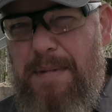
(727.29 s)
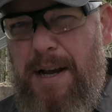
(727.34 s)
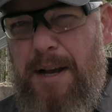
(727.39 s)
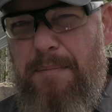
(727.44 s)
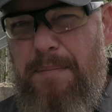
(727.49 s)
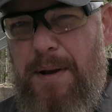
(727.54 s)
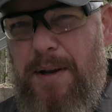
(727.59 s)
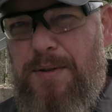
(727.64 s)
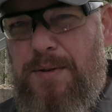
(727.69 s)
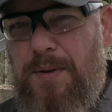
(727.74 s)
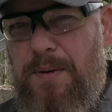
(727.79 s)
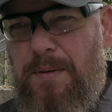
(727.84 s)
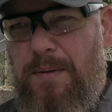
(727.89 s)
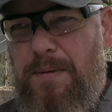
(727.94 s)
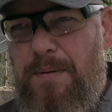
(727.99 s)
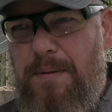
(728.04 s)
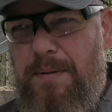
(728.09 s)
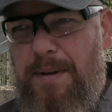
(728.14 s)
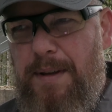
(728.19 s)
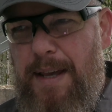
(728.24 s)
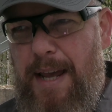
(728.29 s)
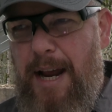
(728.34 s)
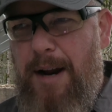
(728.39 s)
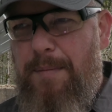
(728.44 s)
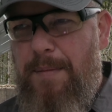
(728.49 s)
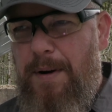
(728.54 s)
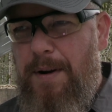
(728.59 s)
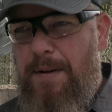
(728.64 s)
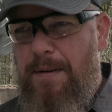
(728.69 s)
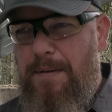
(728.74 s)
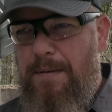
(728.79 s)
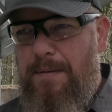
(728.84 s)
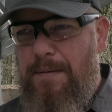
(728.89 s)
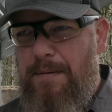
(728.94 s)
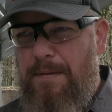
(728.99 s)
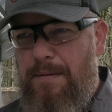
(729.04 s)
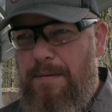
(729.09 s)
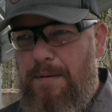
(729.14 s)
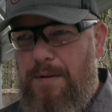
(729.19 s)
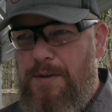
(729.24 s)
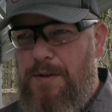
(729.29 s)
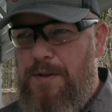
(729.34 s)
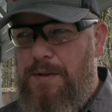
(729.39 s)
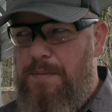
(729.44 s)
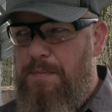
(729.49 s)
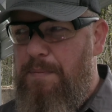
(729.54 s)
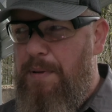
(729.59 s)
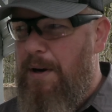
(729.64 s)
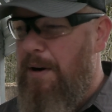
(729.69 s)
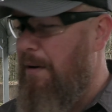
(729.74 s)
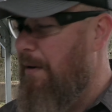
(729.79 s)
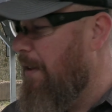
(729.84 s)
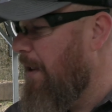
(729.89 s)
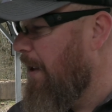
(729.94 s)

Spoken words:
megapixel camera, which is bigger